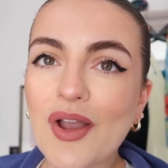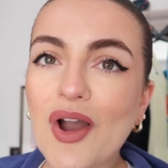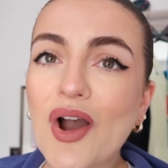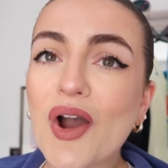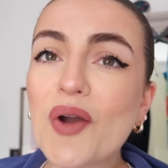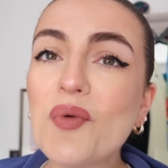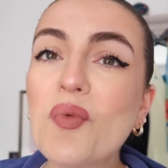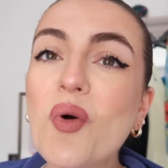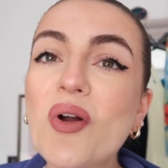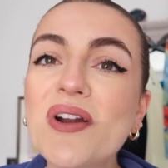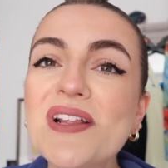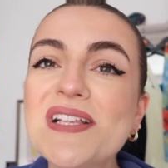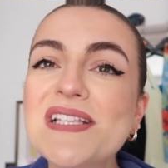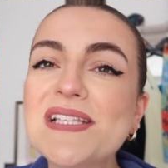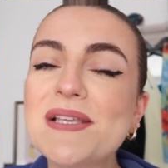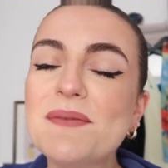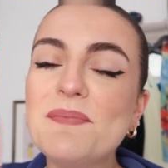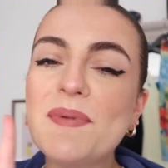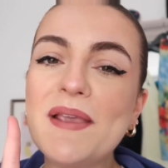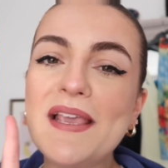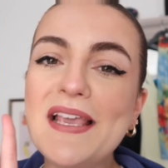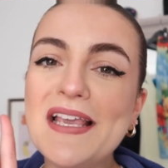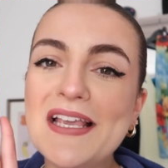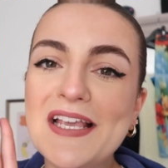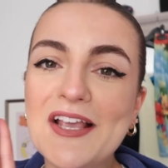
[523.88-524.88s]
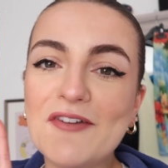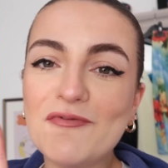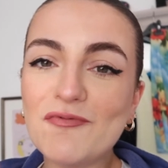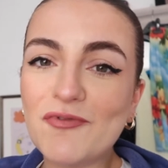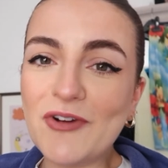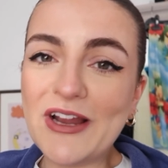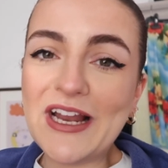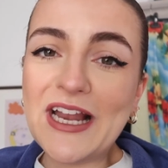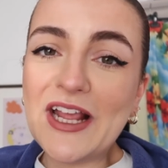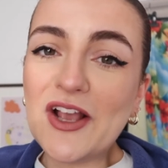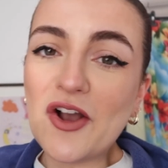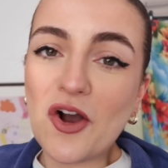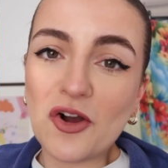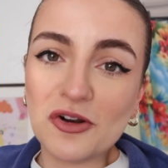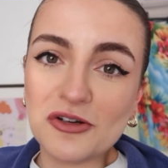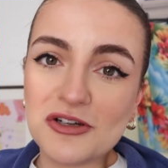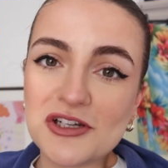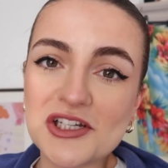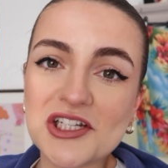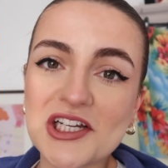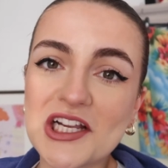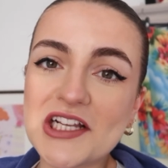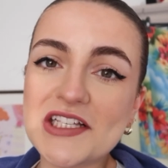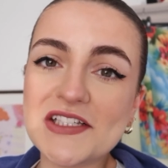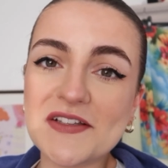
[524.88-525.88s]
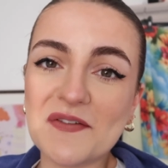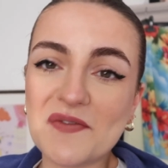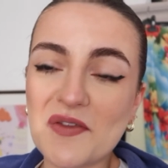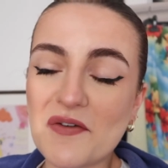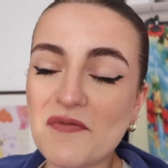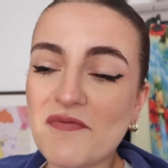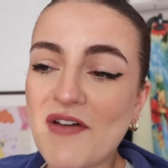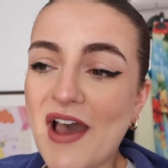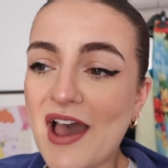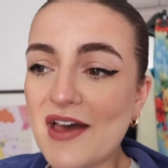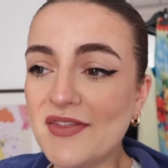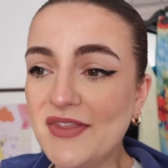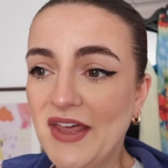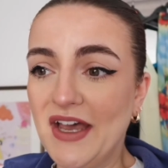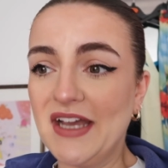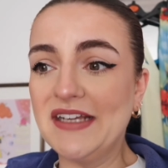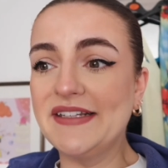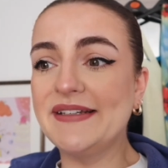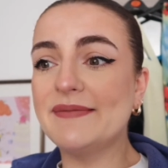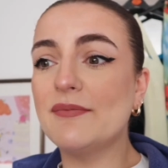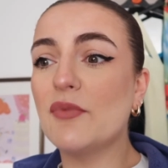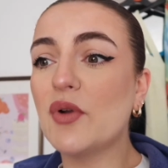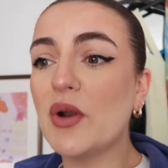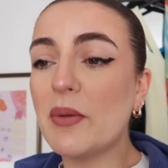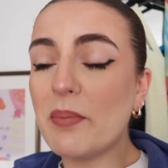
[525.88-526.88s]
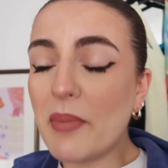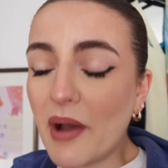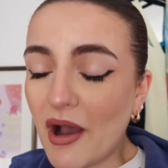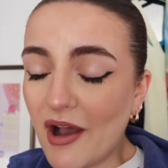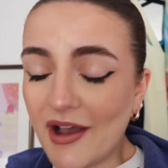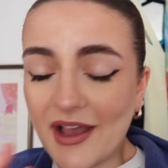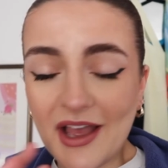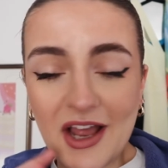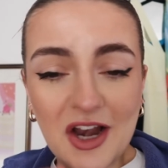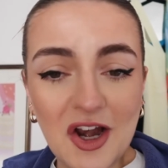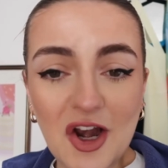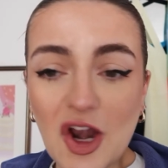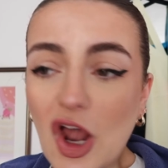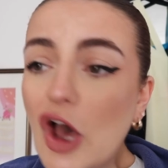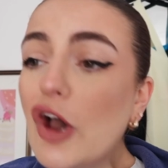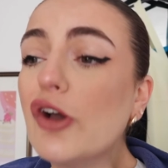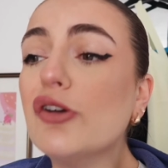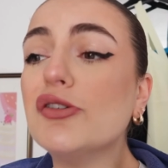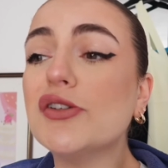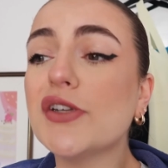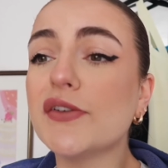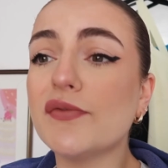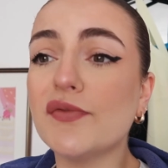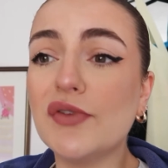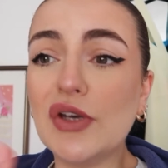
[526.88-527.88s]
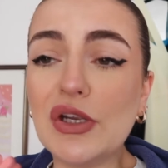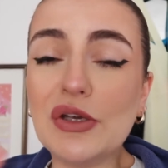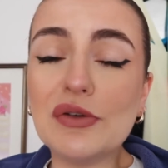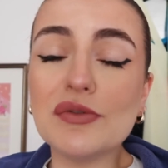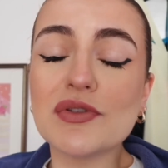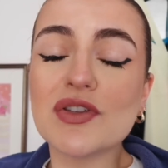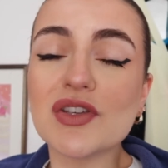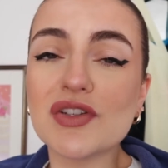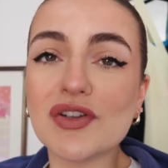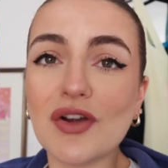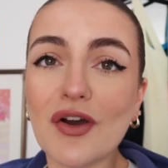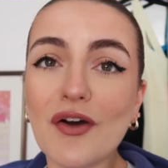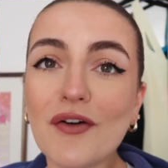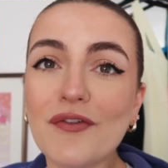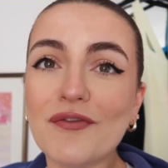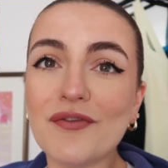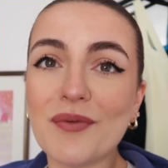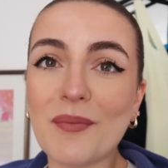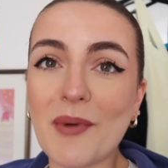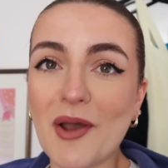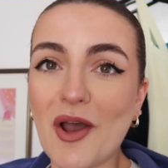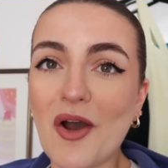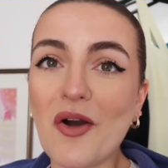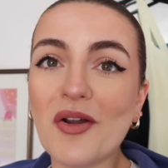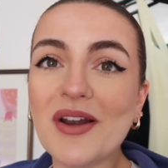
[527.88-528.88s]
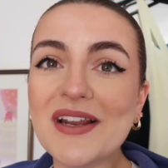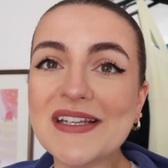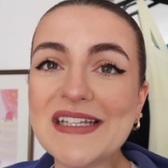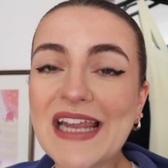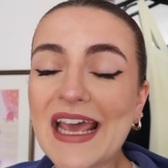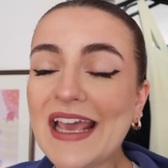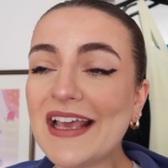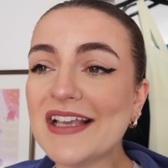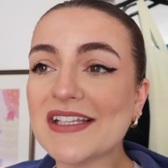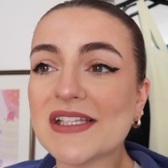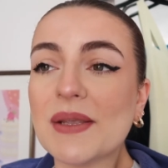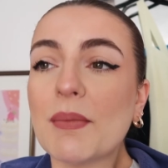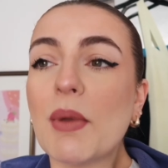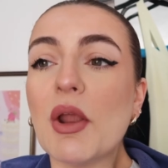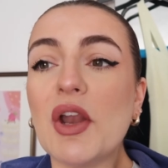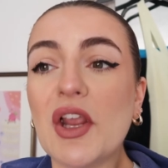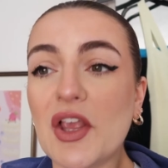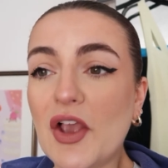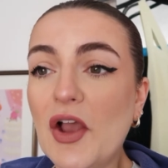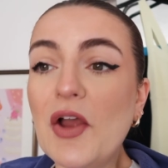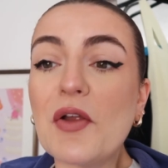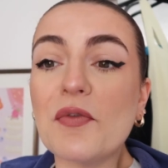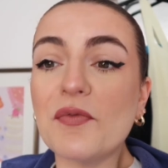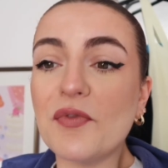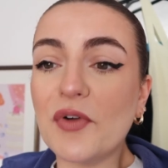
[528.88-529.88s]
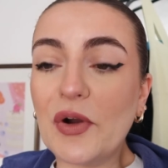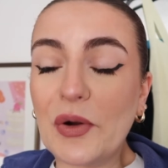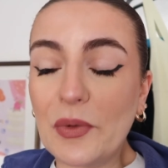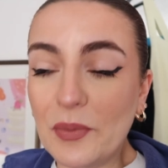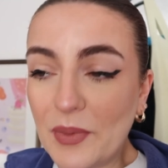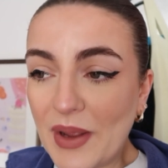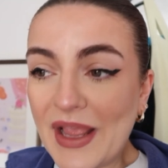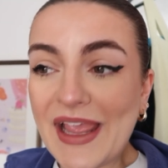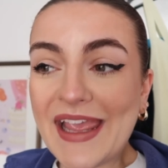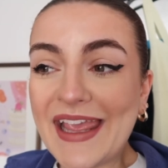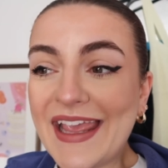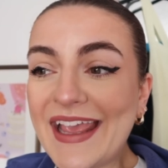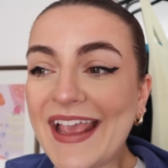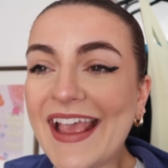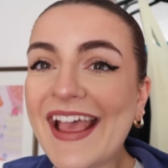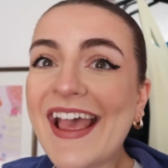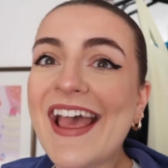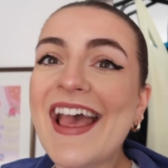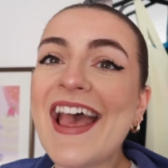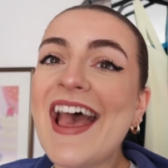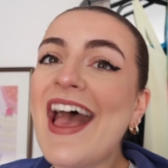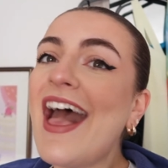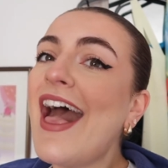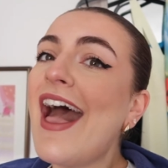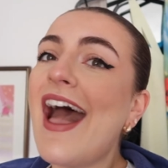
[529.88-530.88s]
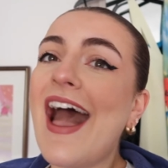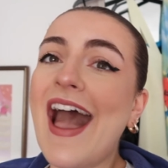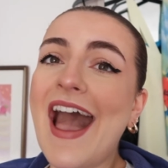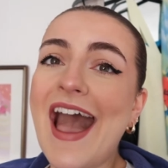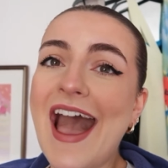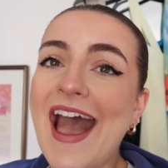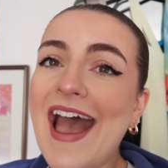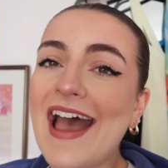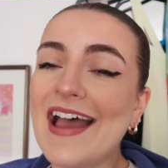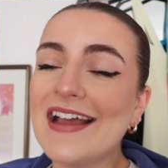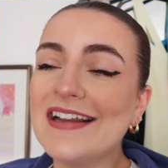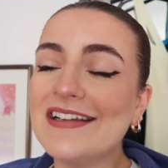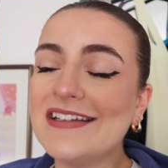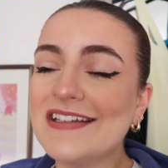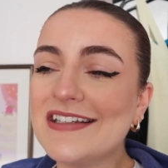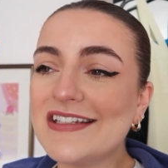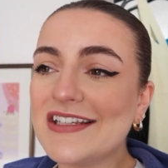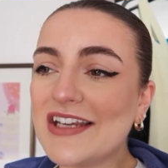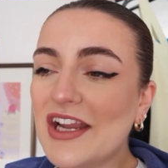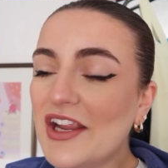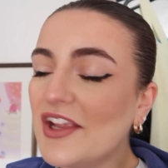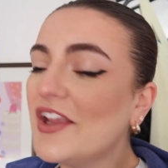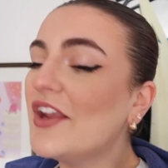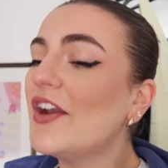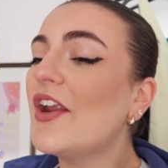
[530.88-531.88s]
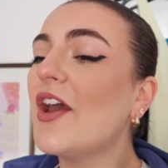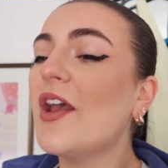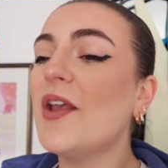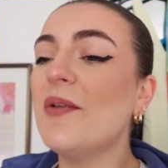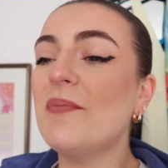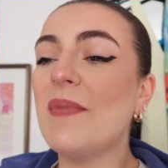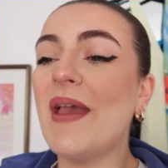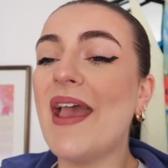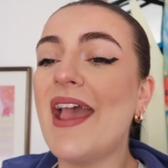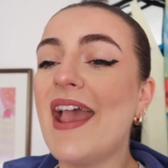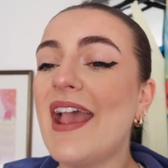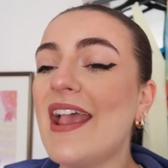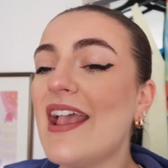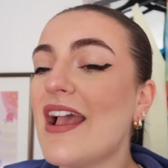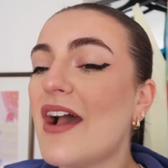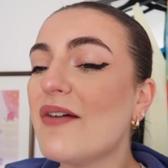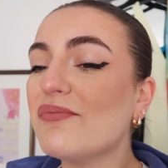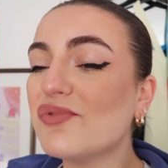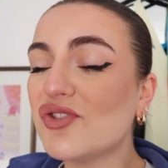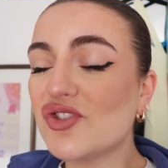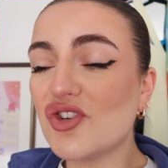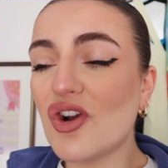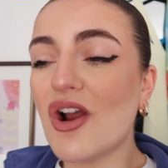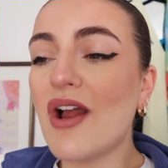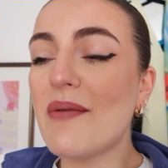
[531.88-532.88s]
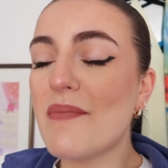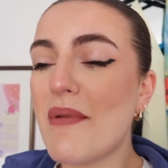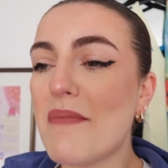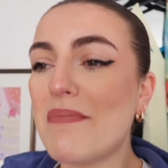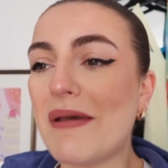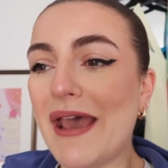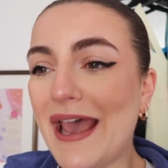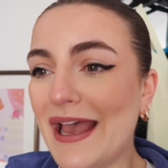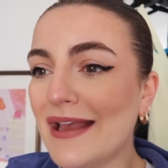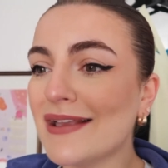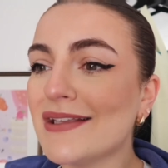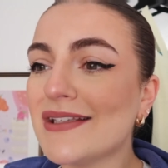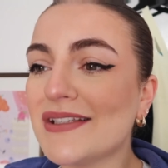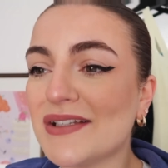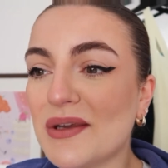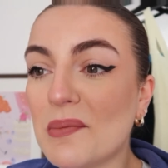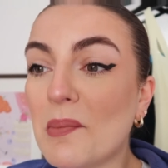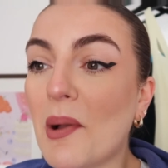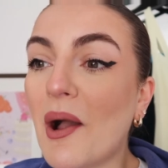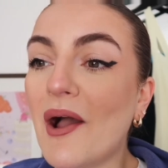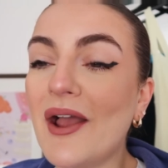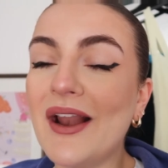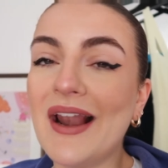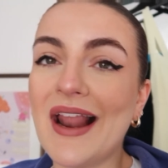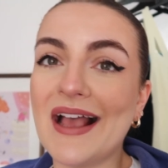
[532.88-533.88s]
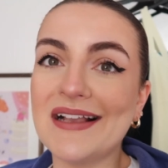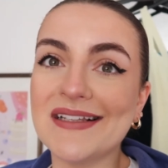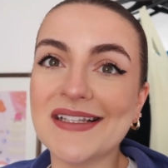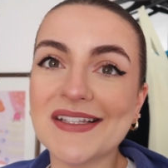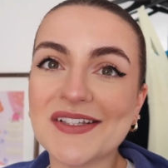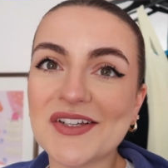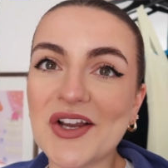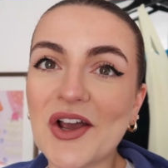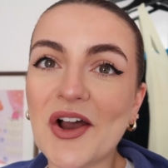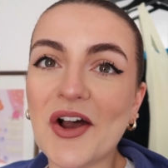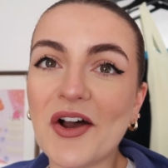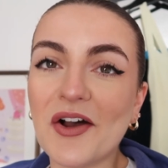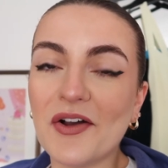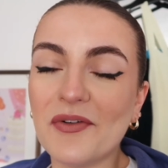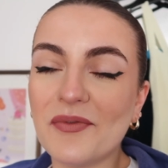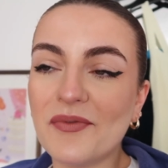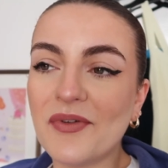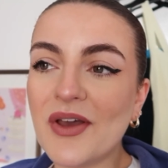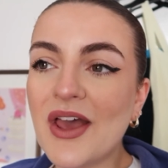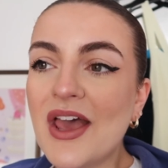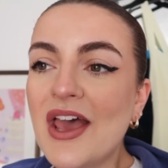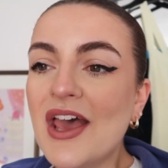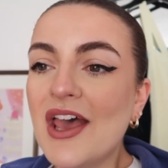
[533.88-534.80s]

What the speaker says: I wanted to be really conscious of the fact that I didn't want to buy a load of new stuff for my holiday because I'm only going for a week, and you know me, I'm trying my best to buy less stuff.